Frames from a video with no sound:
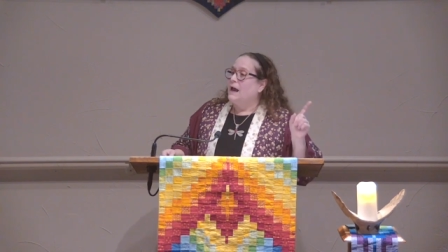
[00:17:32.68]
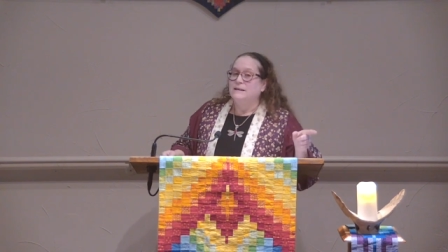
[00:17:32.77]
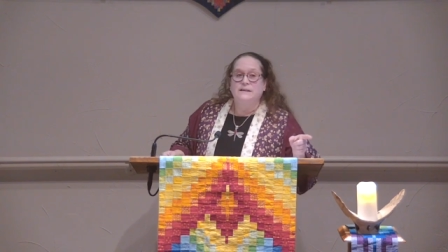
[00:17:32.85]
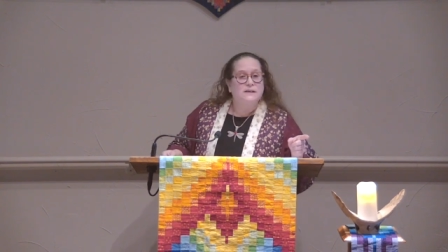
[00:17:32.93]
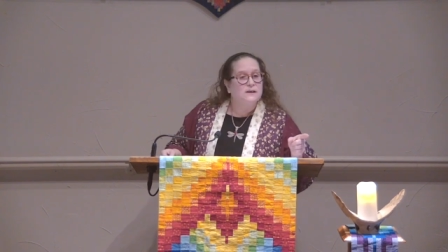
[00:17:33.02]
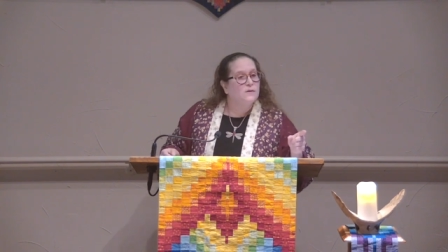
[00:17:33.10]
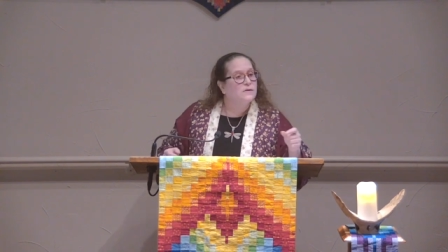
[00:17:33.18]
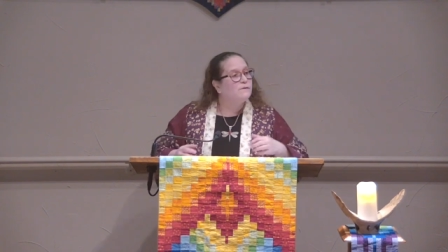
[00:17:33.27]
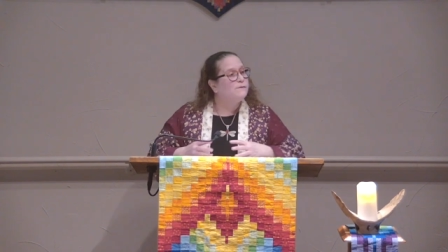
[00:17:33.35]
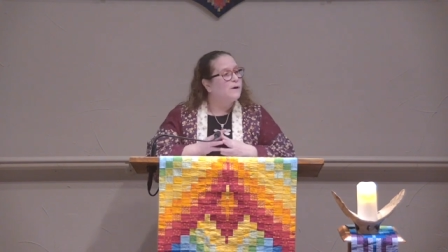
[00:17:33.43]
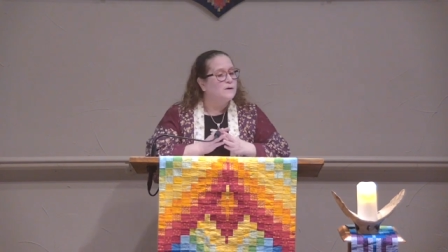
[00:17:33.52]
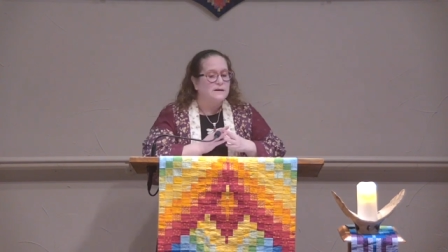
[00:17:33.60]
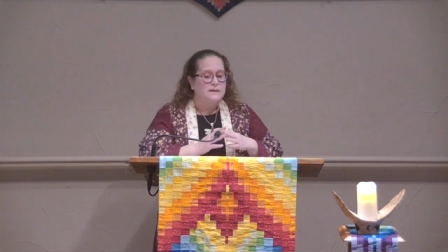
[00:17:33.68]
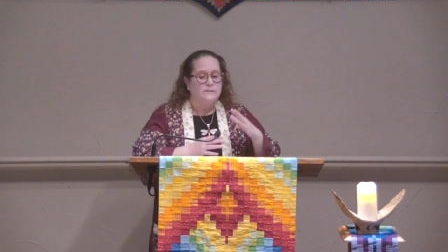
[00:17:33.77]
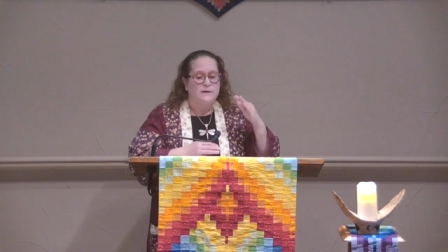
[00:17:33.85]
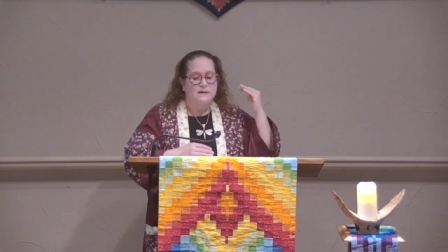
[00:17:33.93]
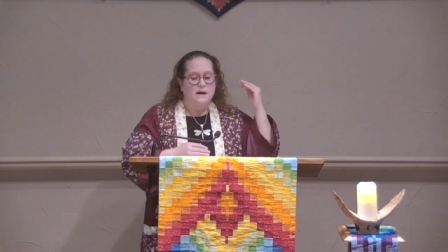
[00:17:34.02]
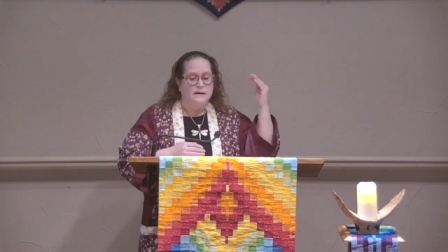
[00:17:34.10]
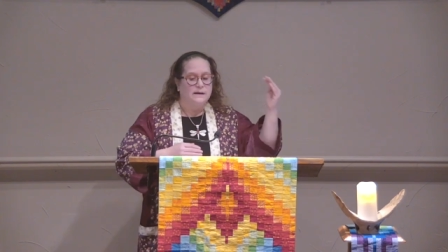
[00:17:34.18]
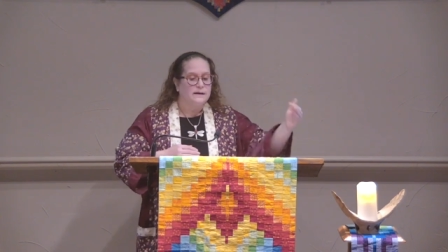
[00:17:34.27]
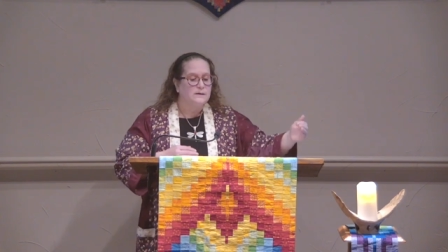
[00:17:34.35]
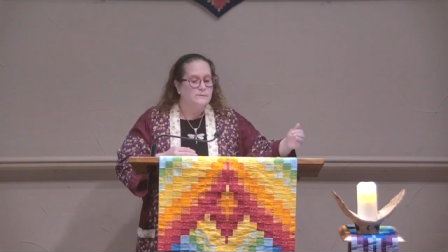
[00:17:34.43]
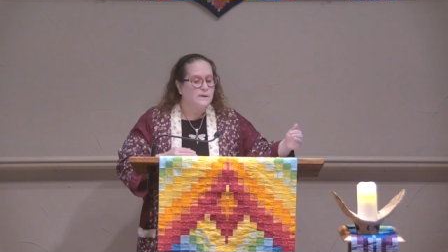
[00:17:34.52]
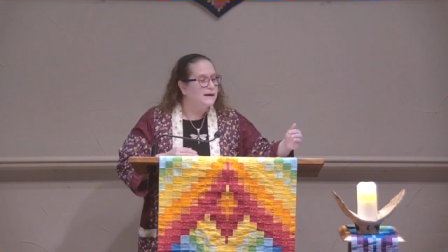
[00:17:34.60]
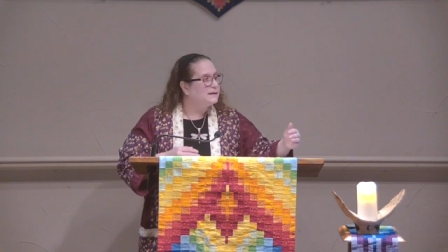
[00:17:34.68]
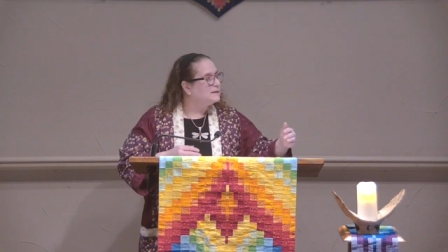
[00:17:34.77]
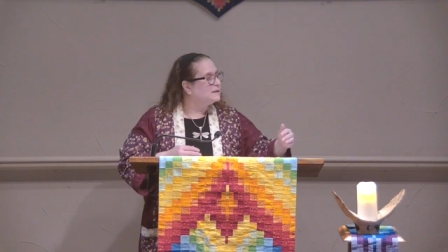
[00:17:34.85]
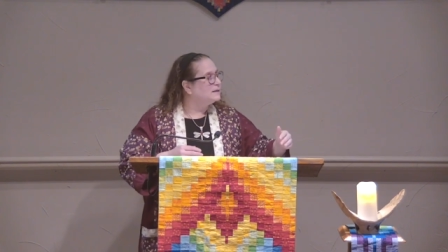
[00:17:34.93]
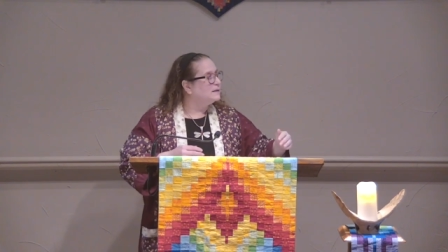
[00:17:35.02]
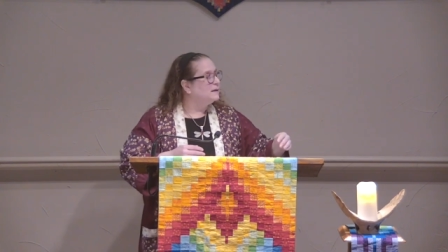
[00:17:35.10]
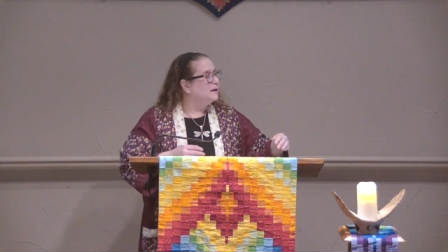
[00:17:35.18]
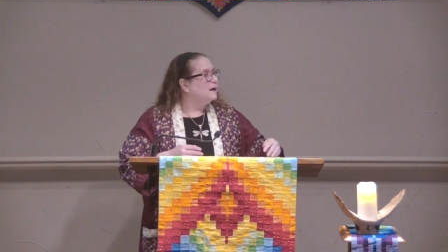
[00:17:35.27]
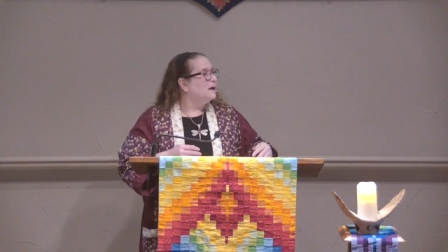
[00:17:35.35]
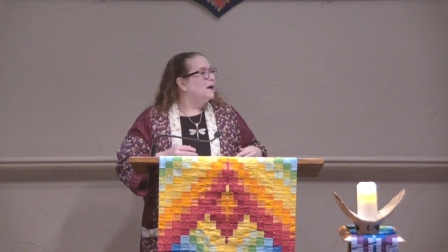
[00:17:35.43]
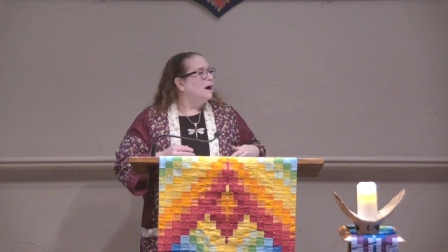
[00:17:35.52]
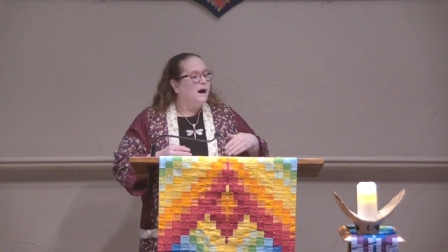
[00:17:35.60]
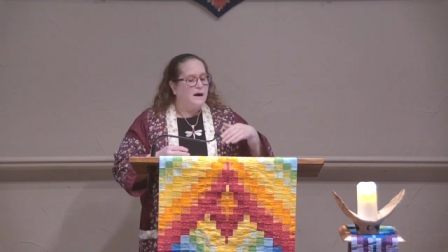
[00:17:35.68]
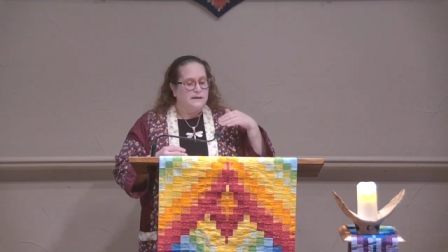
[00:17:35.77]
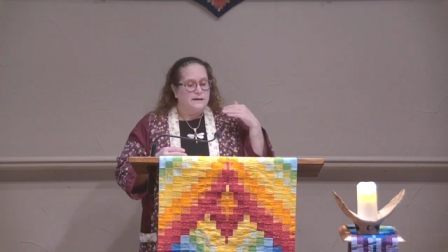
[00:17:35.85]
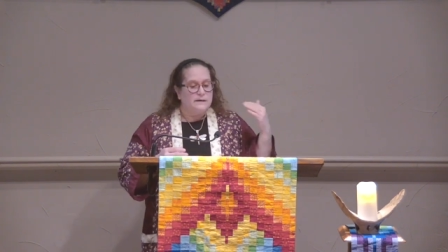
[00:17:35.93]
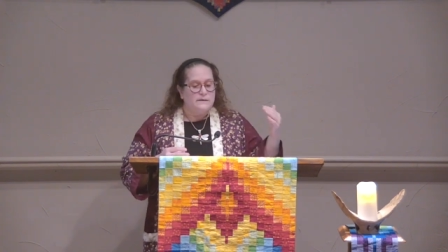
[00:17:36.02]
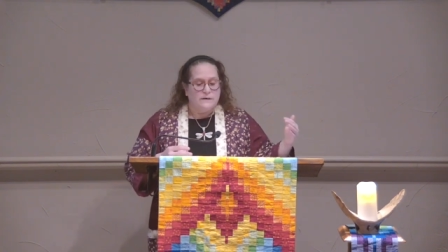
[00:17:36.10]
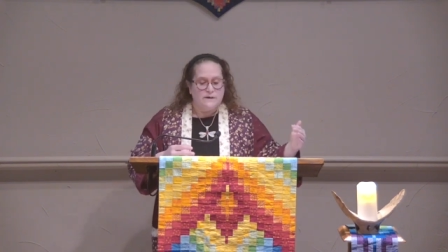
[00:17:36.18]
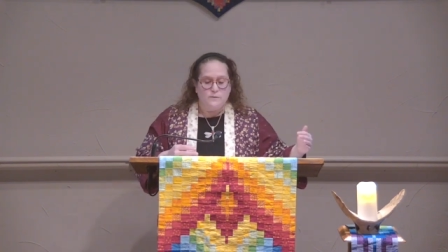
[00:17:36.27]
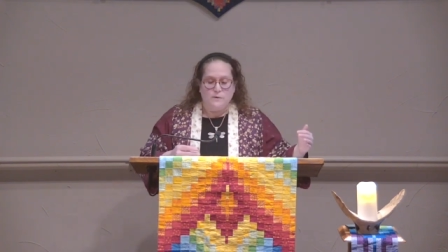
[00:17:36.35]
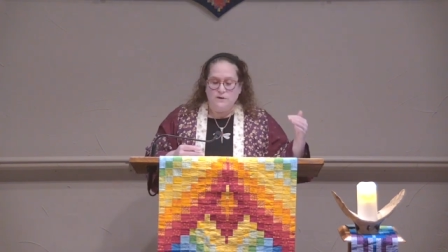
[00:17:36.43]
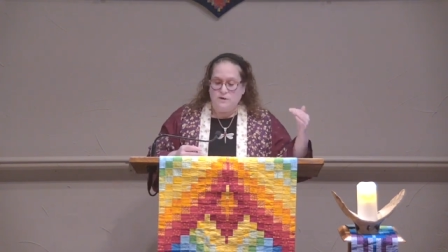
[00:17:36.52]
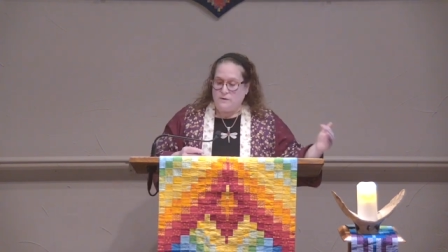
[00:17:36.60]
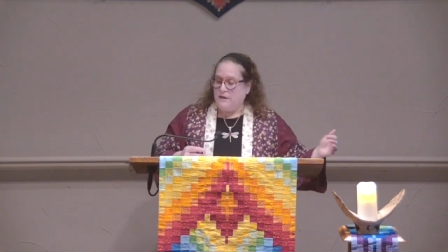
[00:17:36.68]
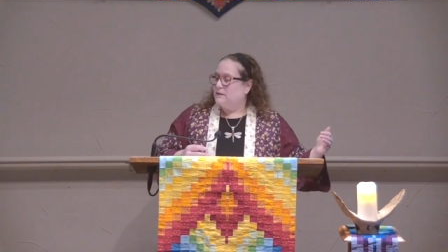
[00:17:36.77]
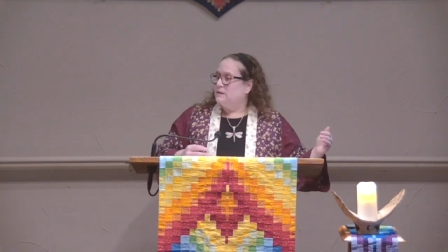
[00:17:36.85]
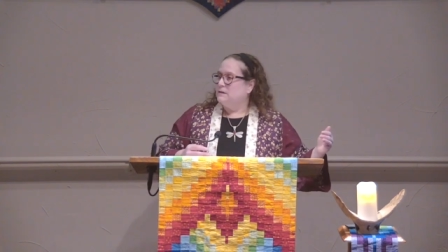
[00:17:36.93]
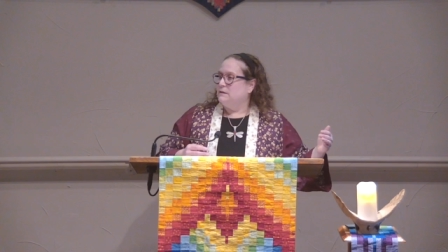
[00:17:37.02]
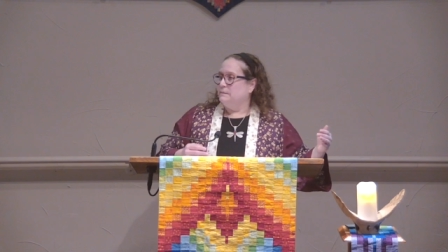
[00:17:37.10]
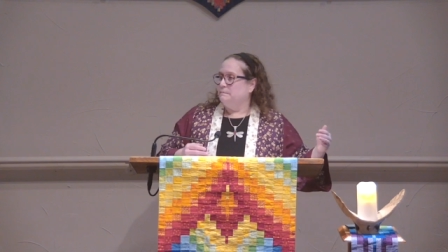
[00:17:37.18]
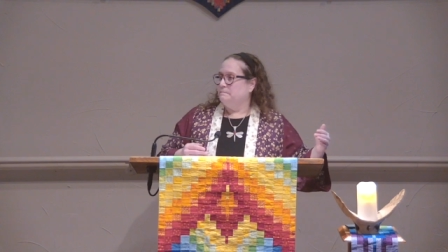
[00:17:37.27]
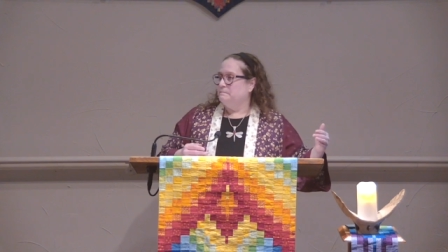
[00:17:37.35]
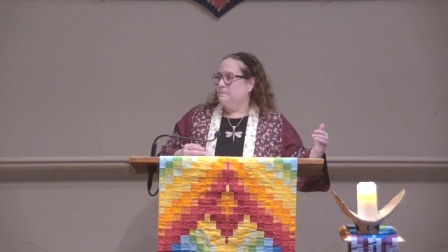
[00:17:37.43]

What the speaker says: And so the focus was on legal rights, on individual choice,